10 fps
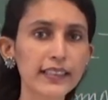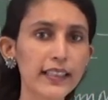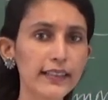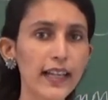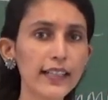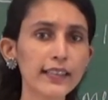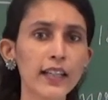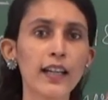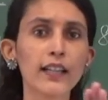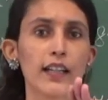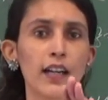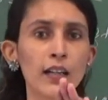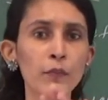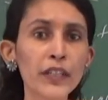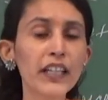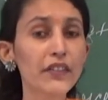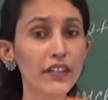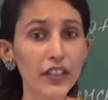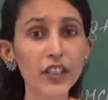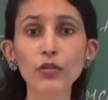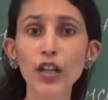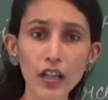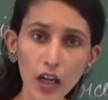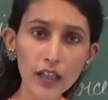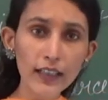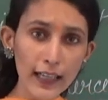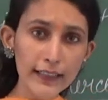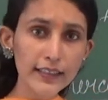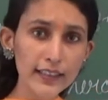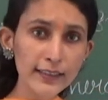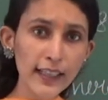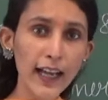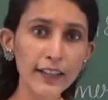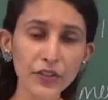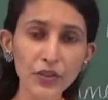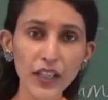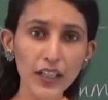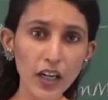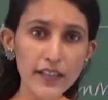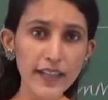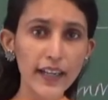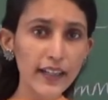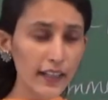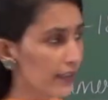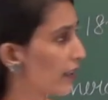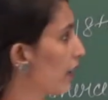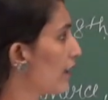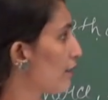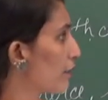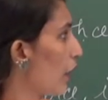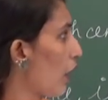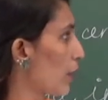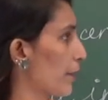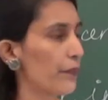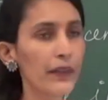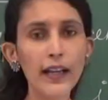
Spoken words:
saying that we have given you a wrong license and you cannot take it forward.